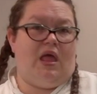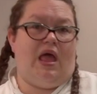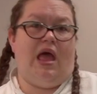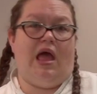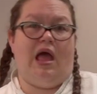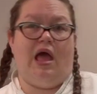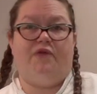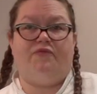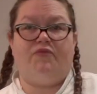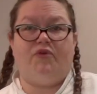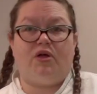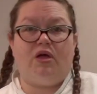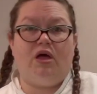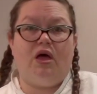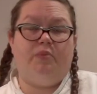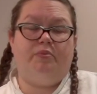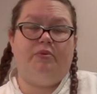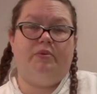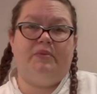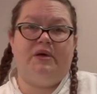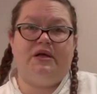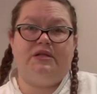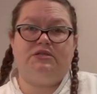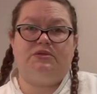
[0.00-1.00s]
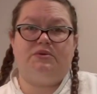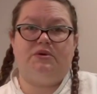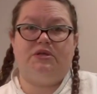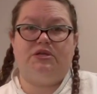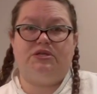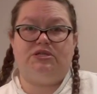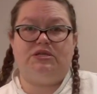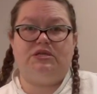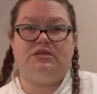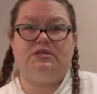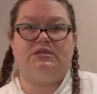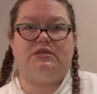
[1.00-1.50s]
half a cup of mozzarella
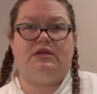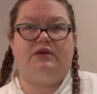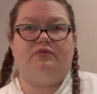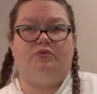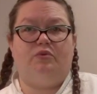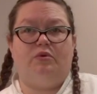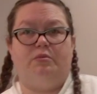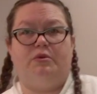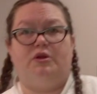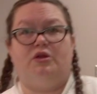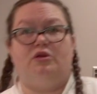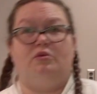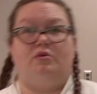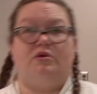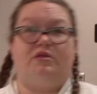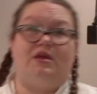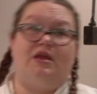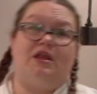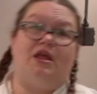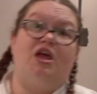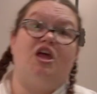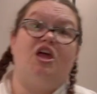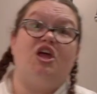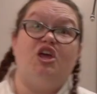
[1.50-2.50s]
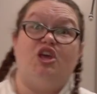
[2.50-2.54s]
cheese left. What am I going to do with it?